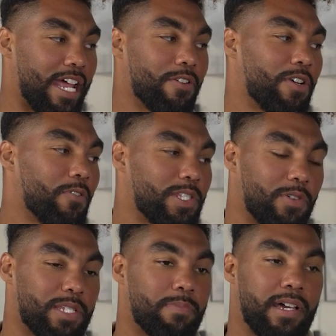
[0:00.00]
I don't know what to
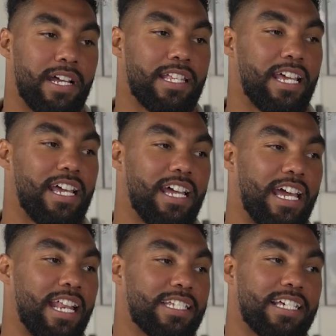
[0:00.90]
expect.
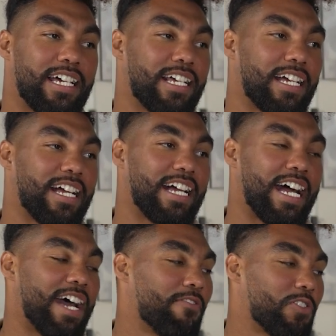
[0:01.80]
And it's like,
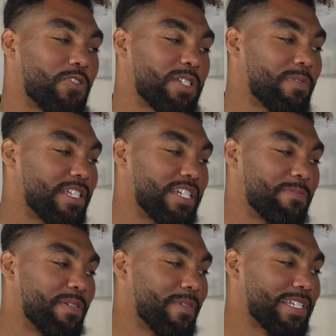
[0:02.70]
I have no choice but to
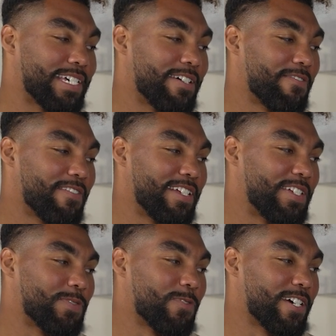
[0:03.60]
just be myself and
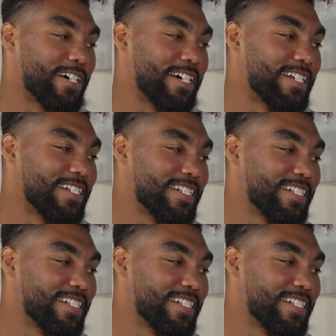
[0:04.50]
just work hard.